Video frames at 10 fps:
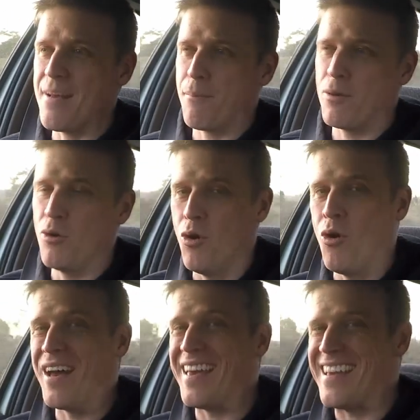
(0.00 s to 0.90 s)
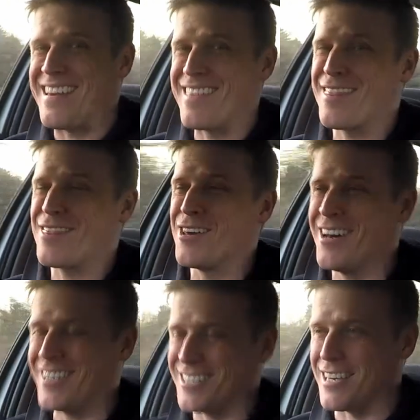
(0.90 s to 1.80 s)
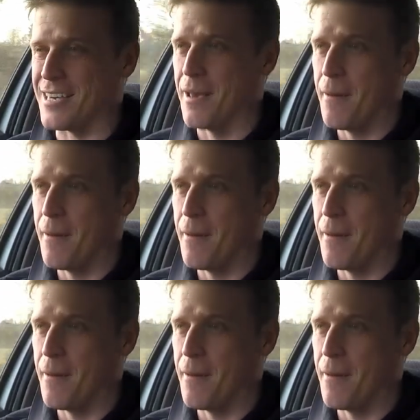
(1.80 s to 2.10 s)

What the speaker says: pure E30